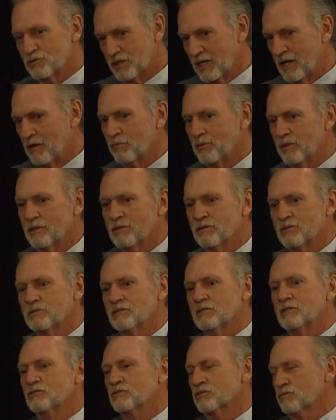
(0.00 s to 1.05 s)

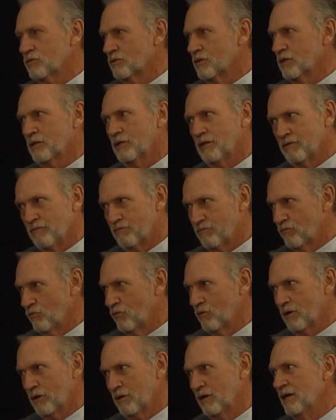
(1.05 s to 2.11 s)
champions historically
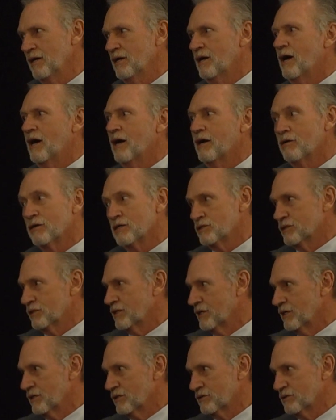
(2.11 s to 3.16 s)
for higher
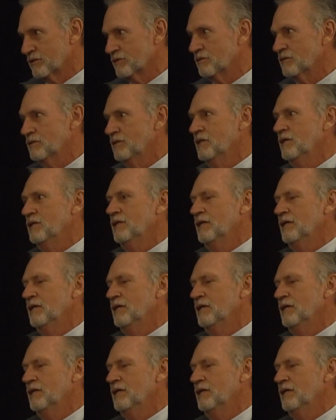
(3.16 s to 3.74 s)
education,